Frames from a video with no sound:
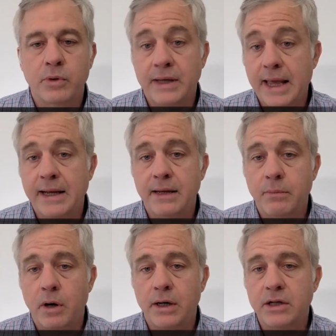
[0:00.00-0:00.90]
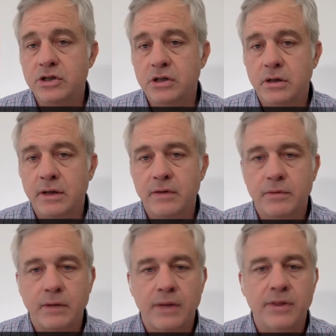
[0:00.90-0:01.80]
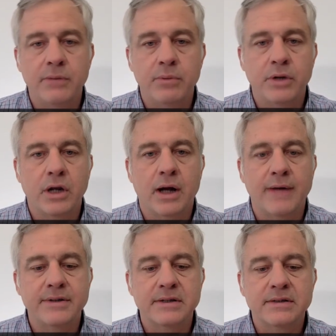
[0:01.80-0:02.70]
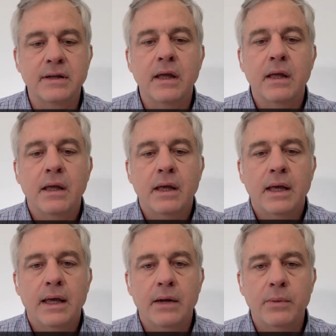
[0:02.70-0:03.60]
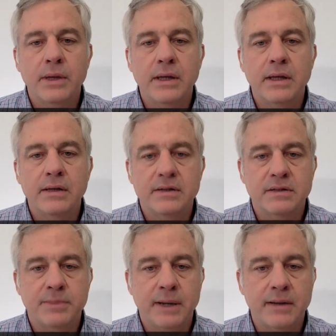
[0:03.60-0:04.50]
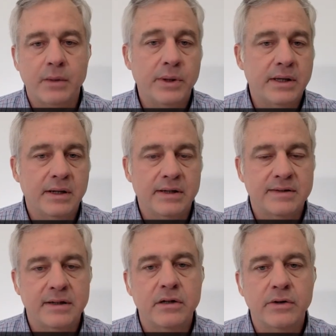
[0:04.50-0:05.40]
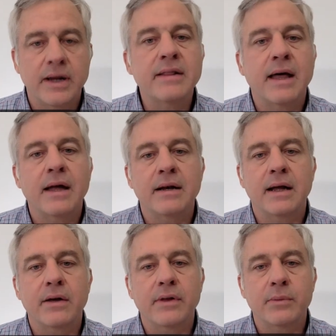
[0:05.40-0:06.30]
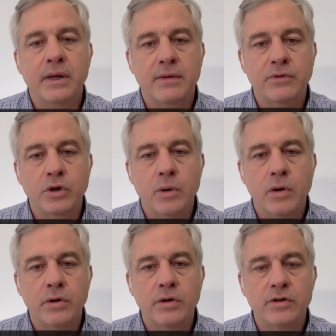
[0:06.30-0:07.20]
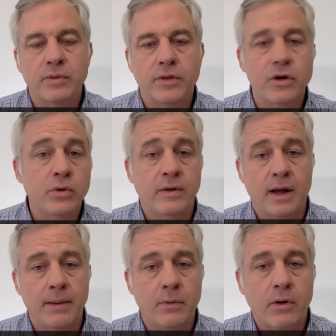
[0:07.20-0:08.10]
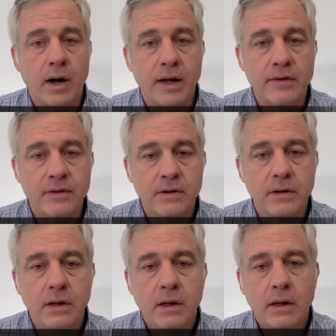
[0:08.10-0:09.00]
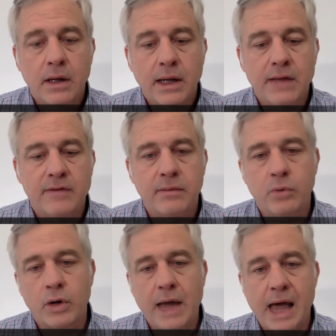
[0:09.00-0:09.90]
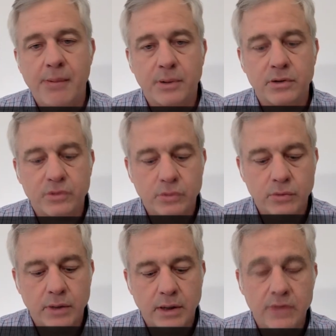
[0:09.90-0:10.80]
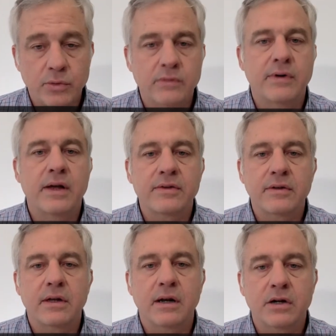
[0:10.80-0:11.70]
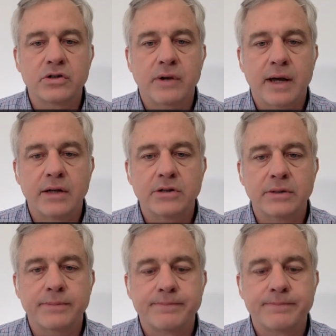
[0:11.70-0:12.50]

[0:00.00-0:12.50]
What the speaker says: We're gaining market share. That's, I think, pretty obvious, and we suspect that we can accelerate that now that we have new owners with a new time horizon and some more capital to invest in our strategy.